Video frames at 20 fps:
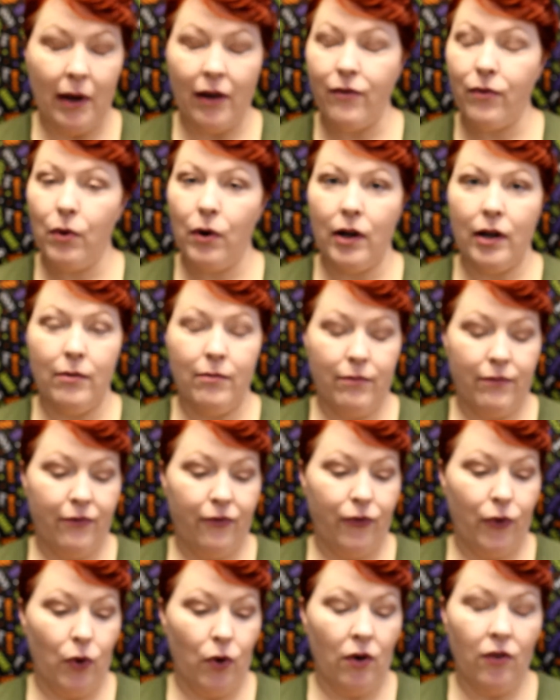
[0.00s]
I've worn them
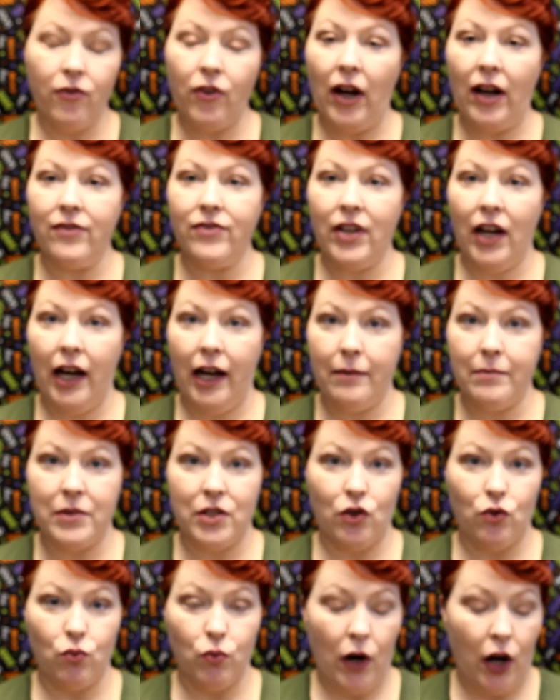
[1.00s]
four or five times
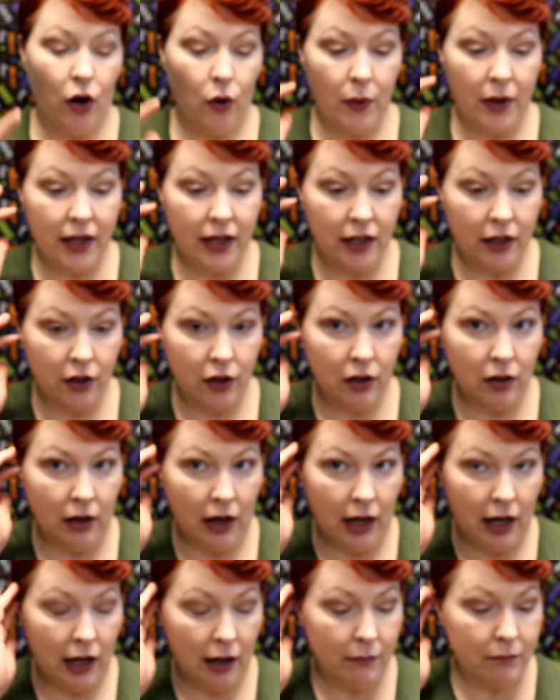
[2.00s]
in a row
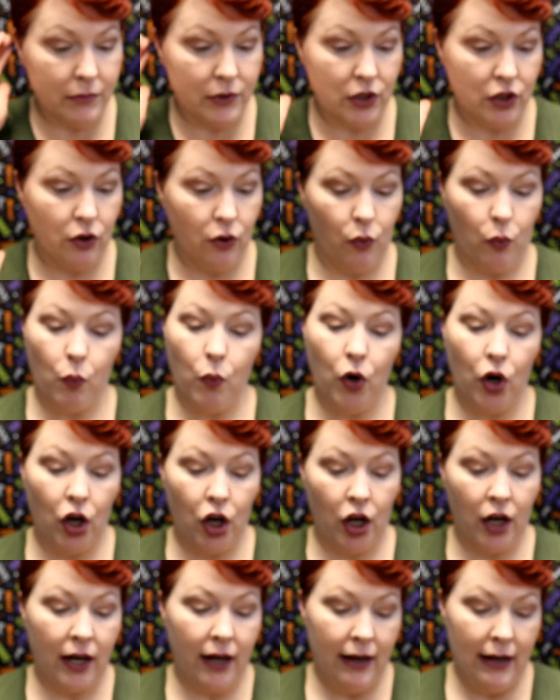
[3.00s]
here um, to go to
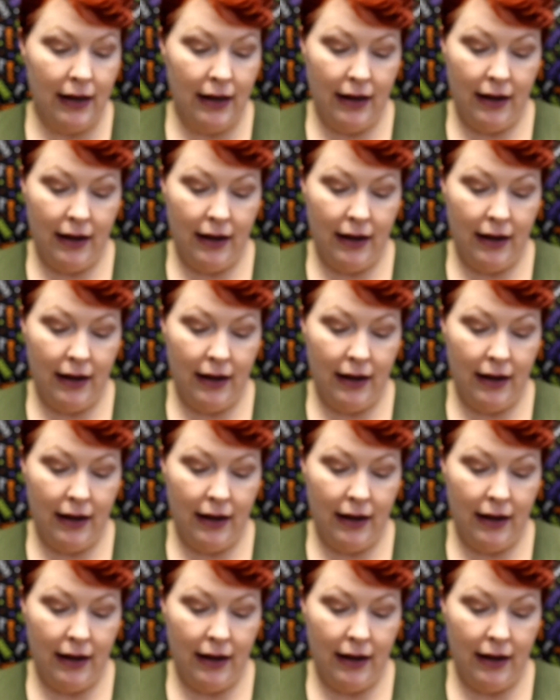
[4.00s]
work.